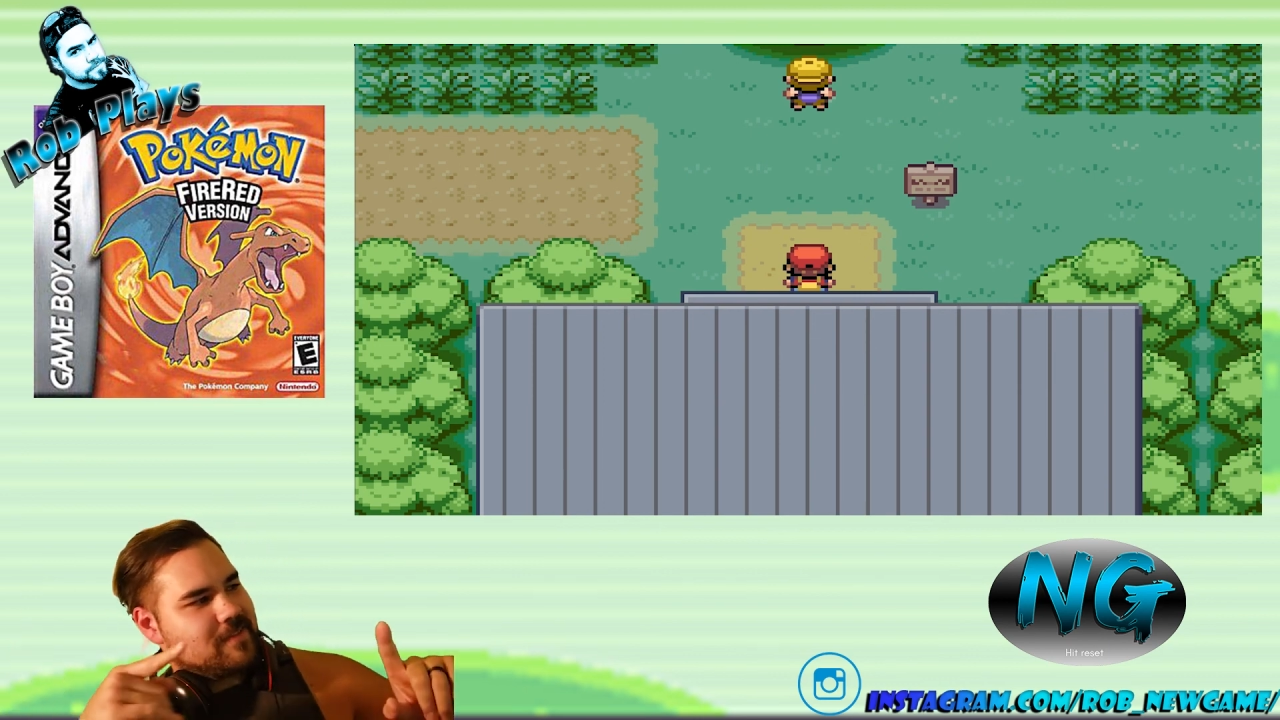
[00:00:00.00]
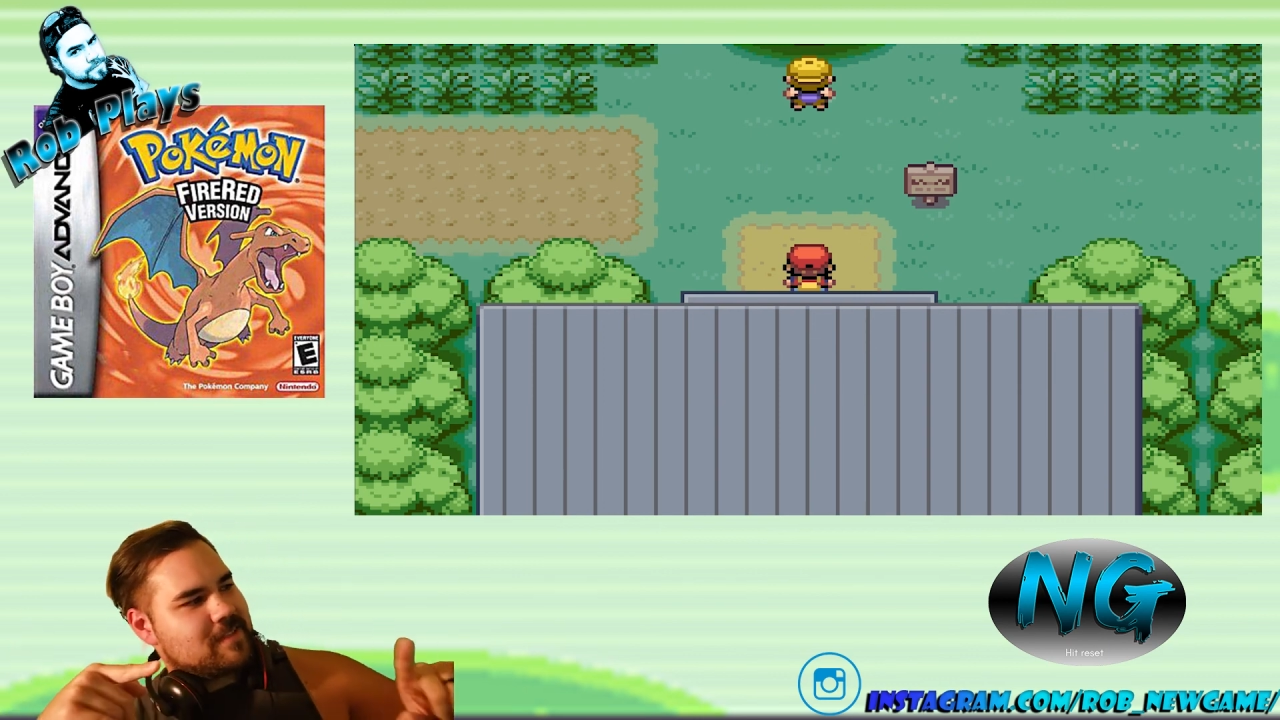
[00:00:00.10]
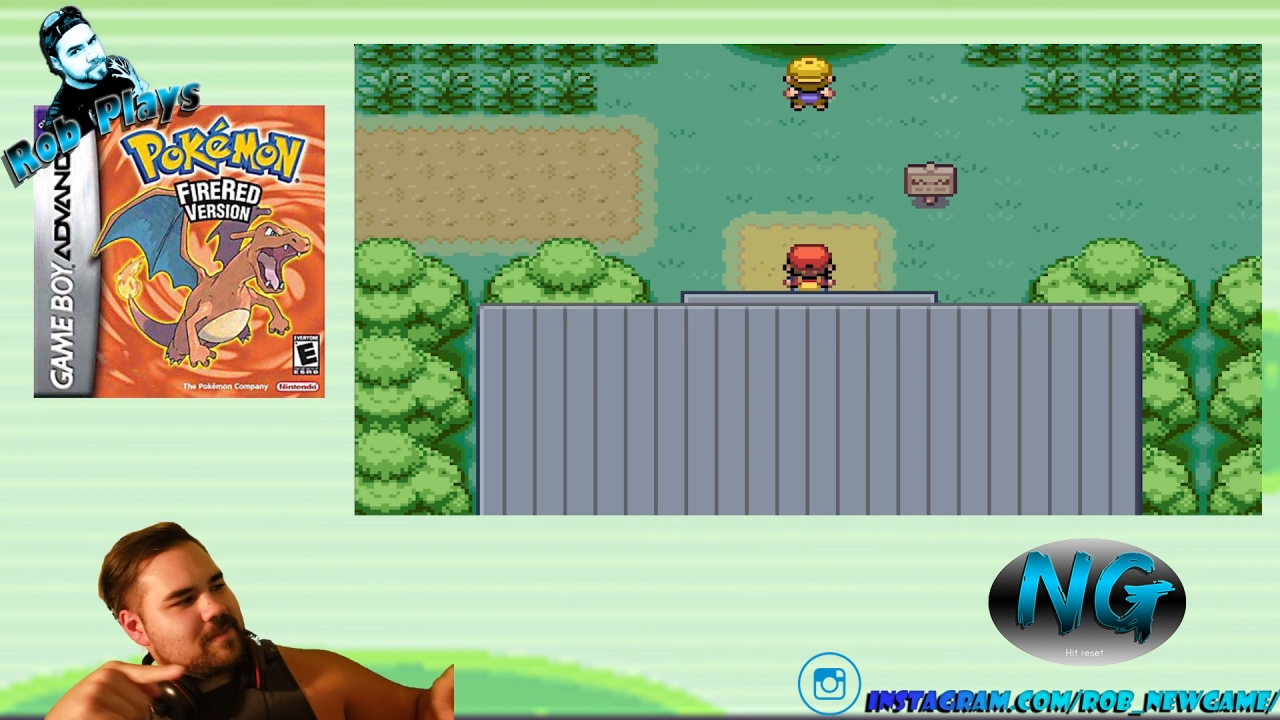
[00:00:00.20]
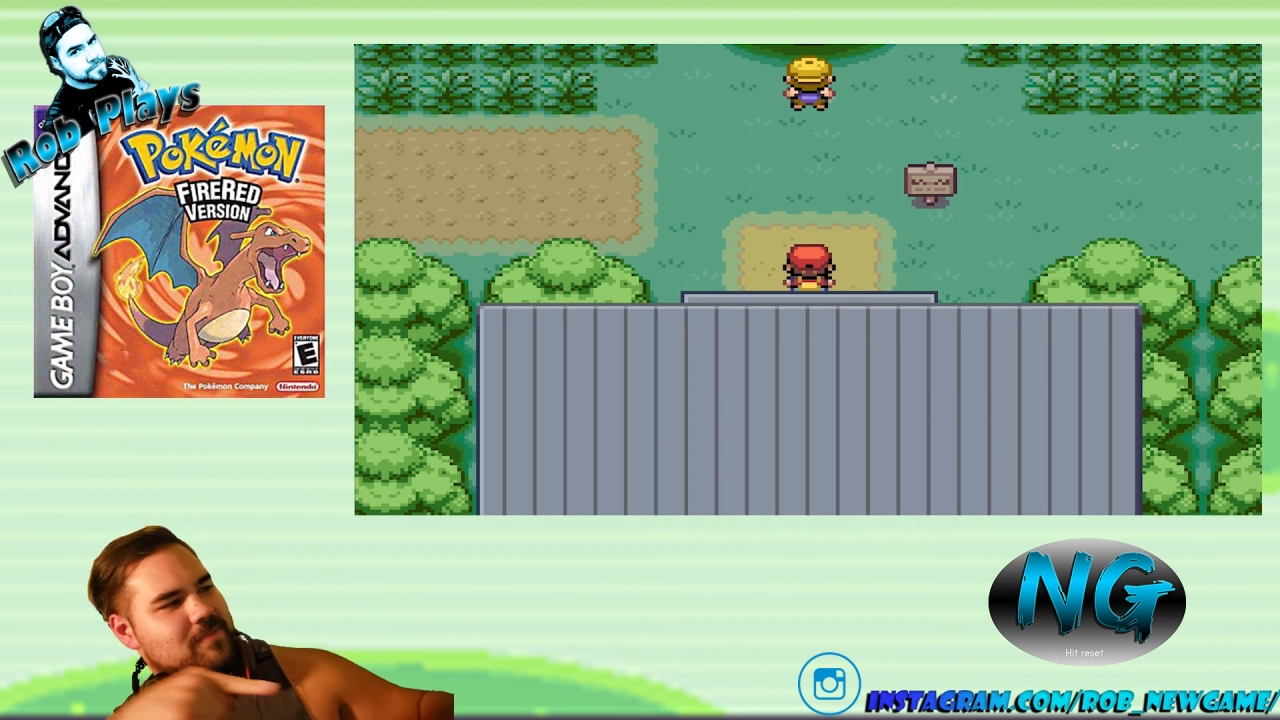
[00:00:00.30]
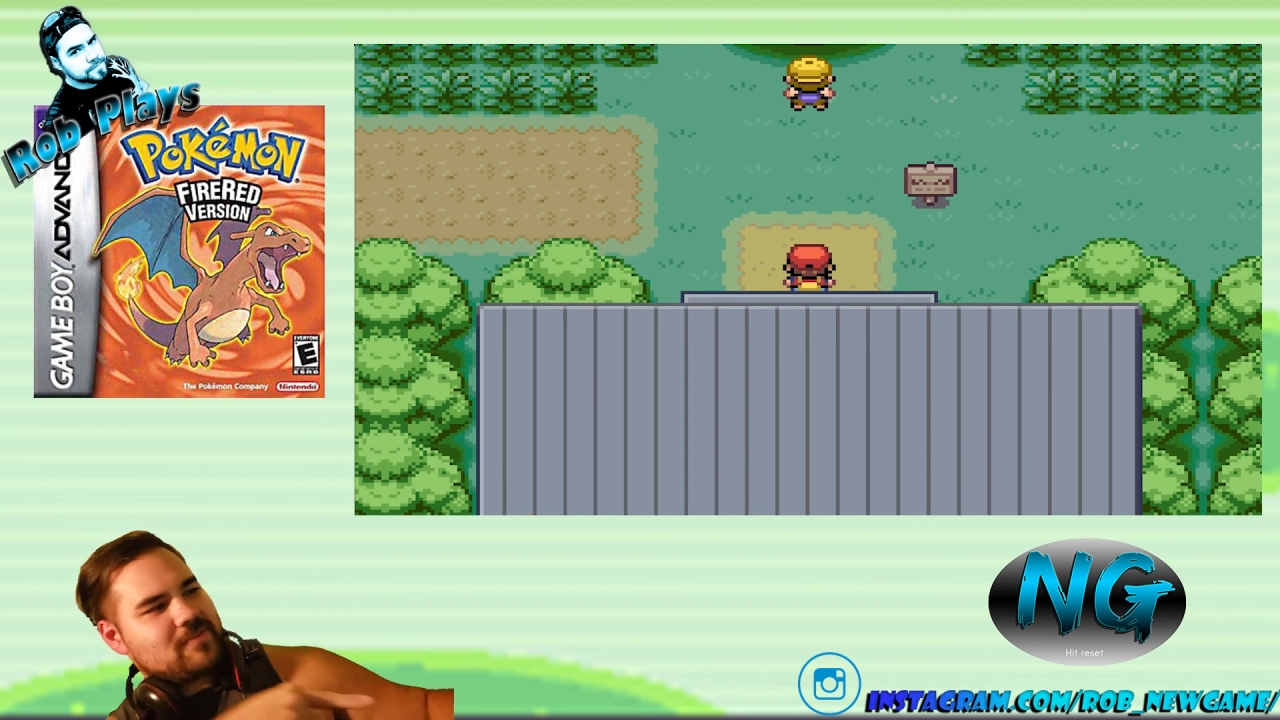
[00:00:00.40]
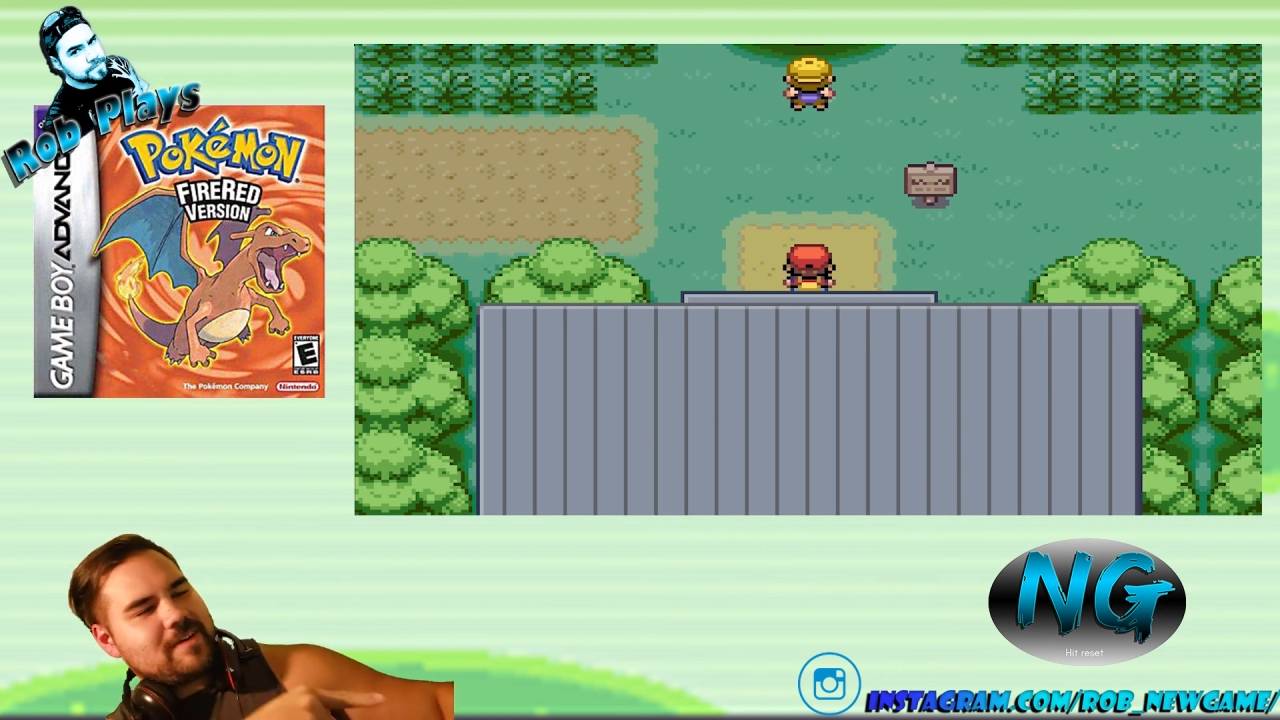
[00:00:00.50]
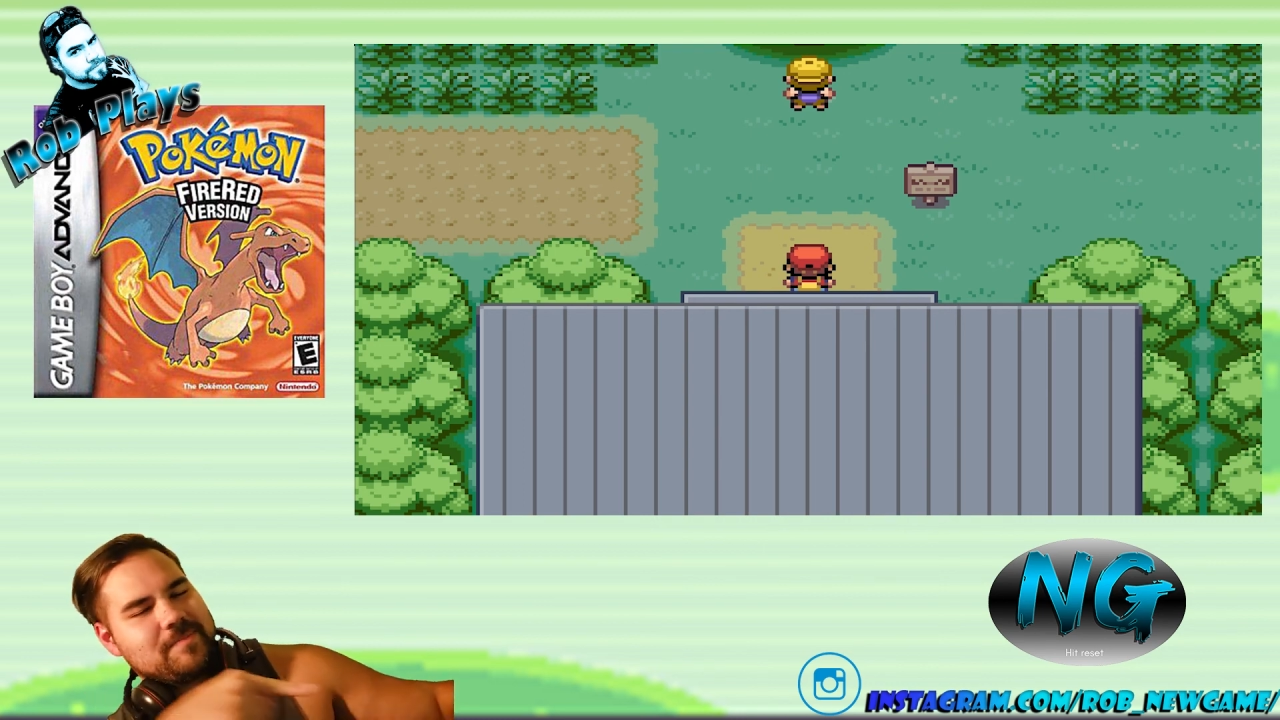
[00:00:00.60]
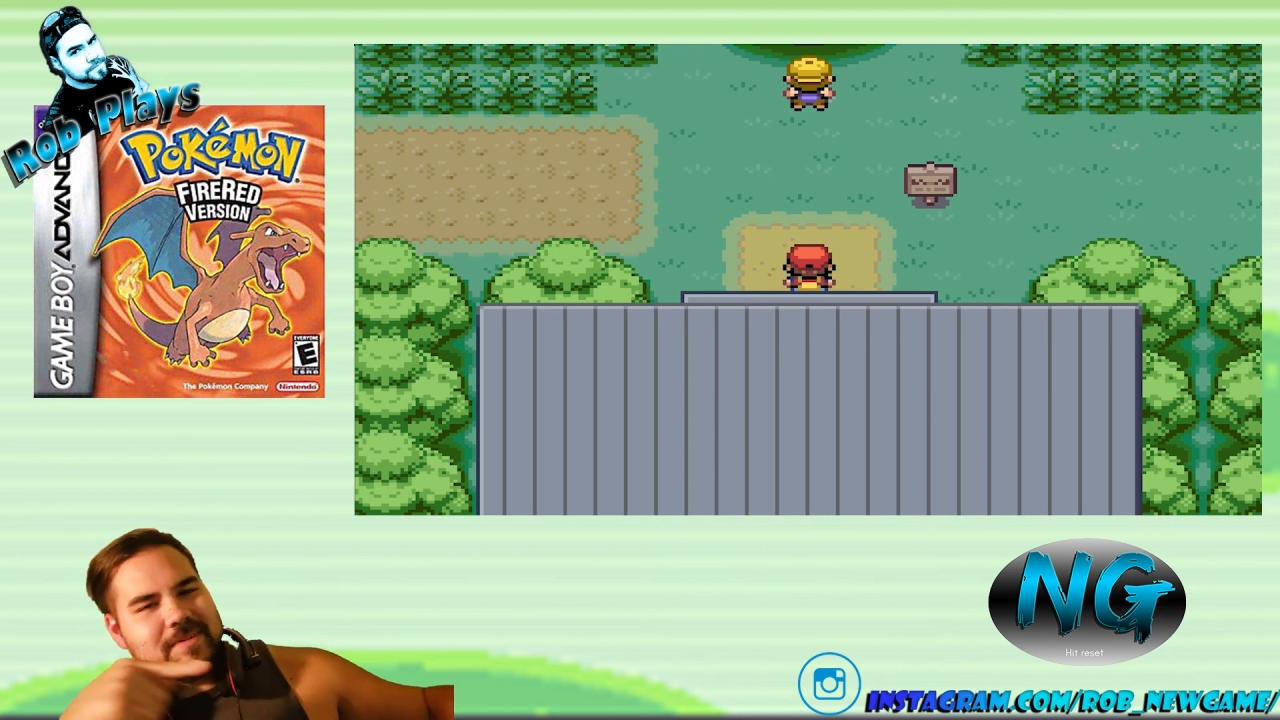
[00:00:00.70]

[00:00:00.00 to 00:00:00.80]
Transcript: subscribe